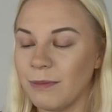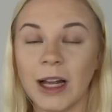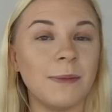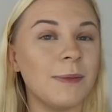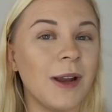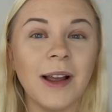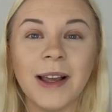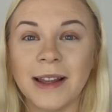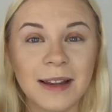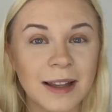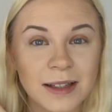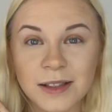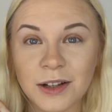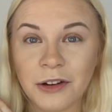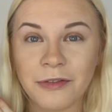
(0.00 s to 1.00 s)
I'm liking
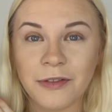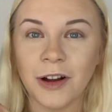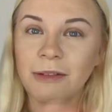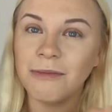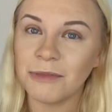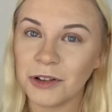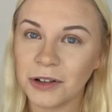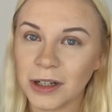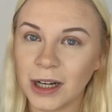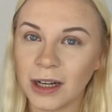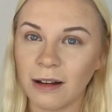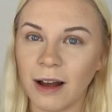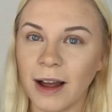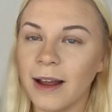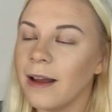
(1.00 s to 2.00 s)
this so far, not gonna
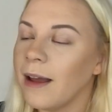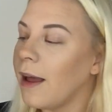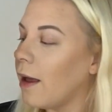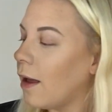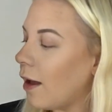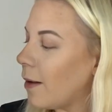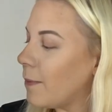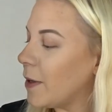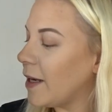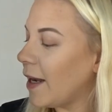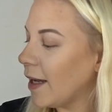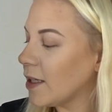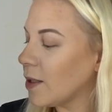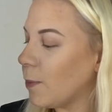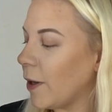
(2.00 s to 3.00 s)
lie.
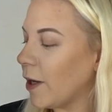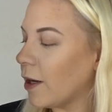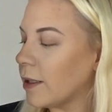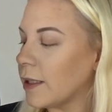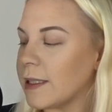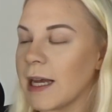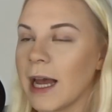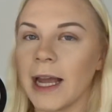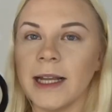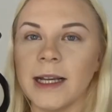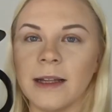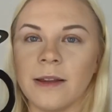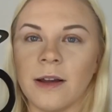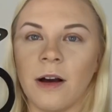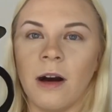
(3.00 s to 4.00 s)
Next we're gonna
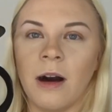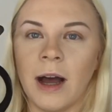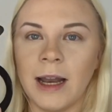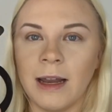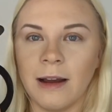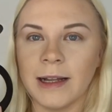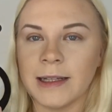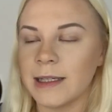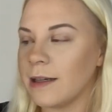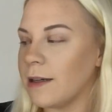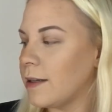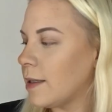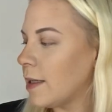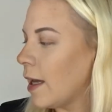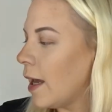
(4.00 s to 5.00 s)
take the
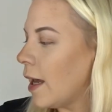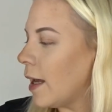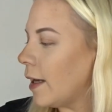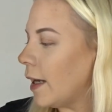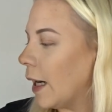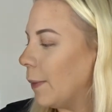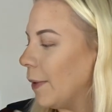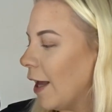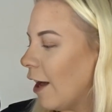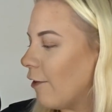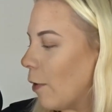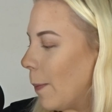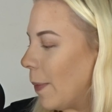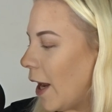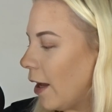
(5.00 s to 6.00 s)
highlighters. Now we
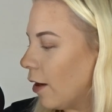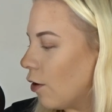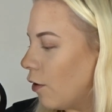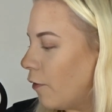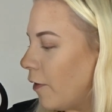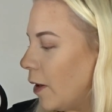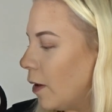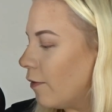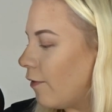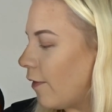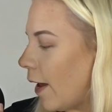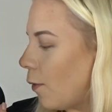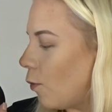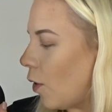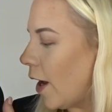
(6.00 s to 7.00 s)
have Black Coffee,
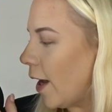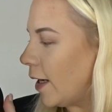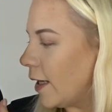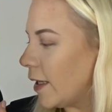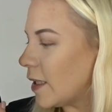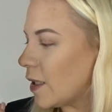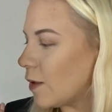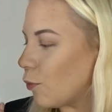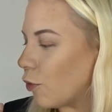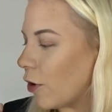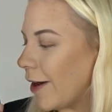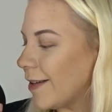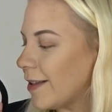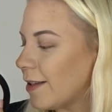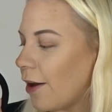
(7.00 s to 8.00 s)
Flat White and
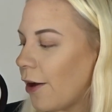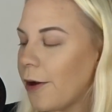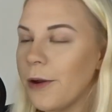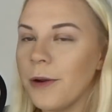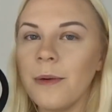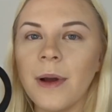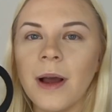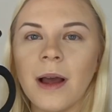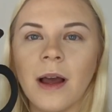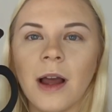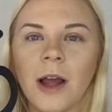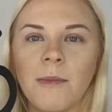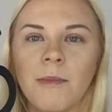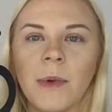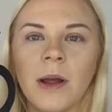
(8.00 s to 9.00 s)

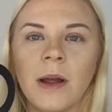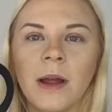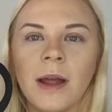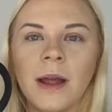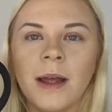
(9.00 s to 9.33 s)
Espresso.